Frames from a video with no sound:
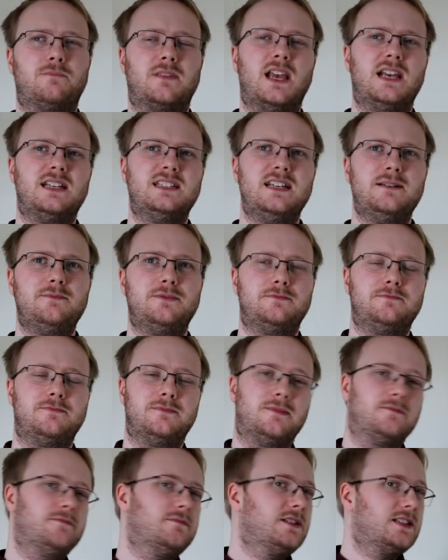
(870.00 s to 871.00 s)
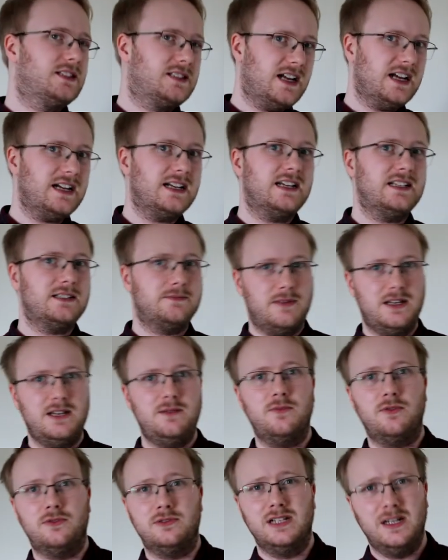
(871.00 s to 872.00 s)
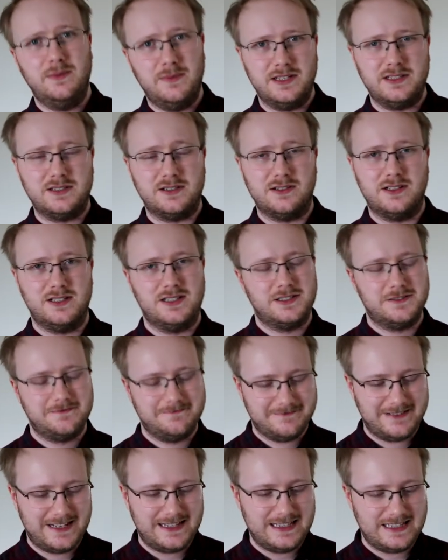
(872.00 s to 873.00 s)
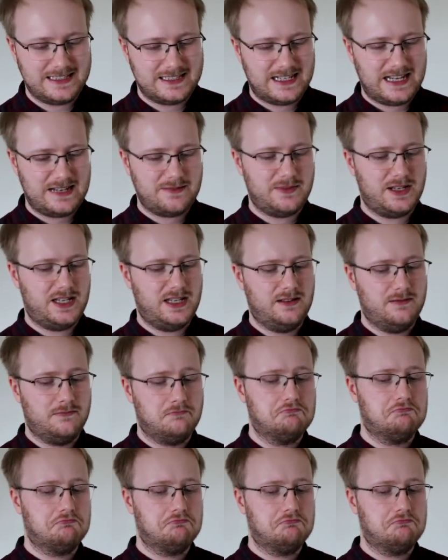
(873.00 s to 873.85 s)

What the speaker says: Except the stack has many more limits on it, and this can be